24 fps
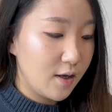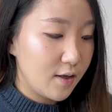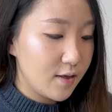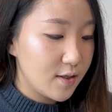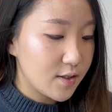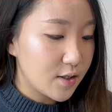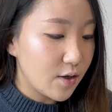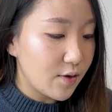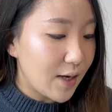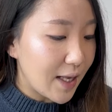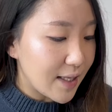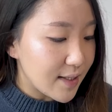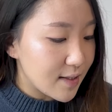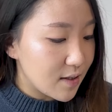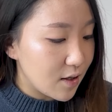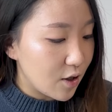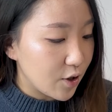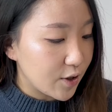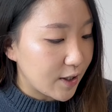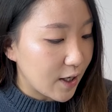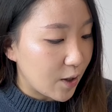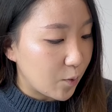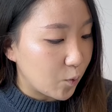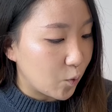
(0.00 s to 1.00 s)
So let's
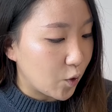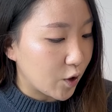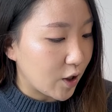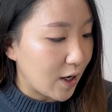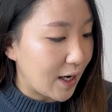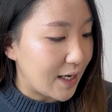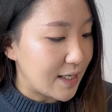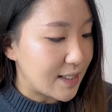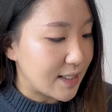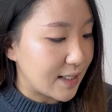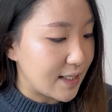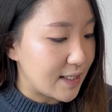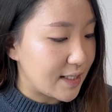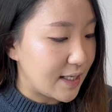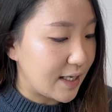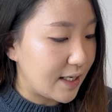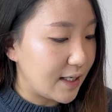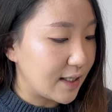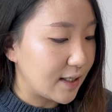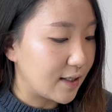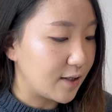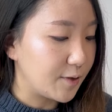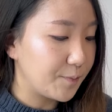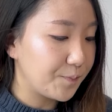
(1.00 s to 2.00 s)
look at what I did
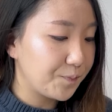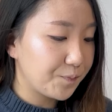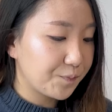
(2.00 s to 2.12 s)
here.